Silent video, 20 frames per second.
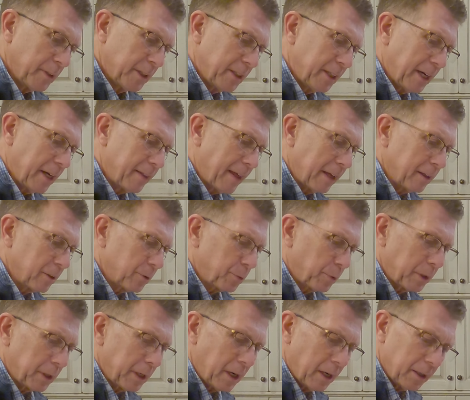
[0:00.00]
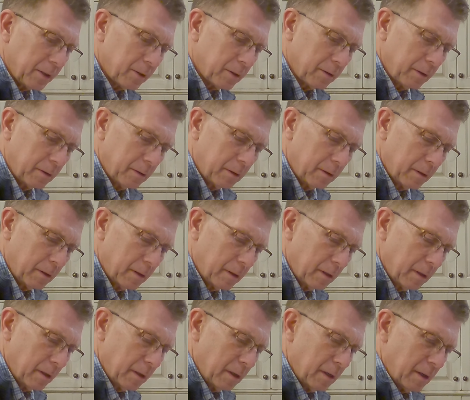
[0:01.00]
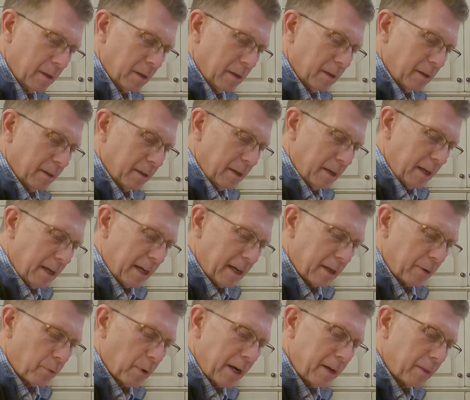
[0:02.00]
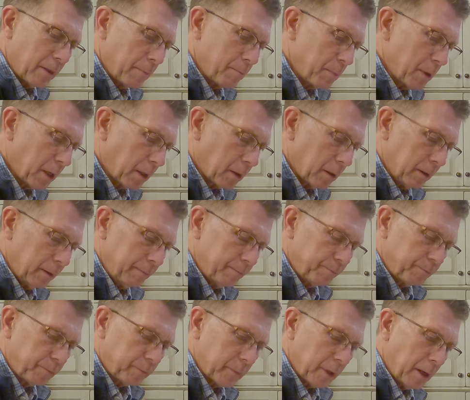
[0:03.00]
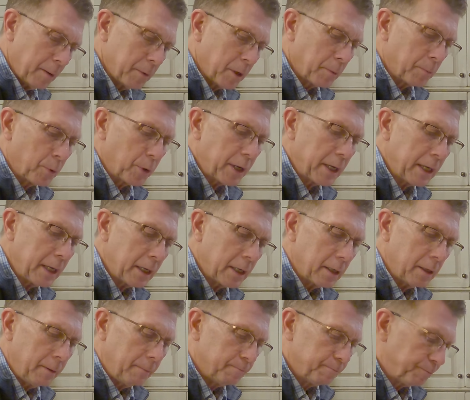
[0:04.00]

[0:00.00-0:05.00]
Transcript: Yeah, that was really nice. And right in the middle, I'm going to bring in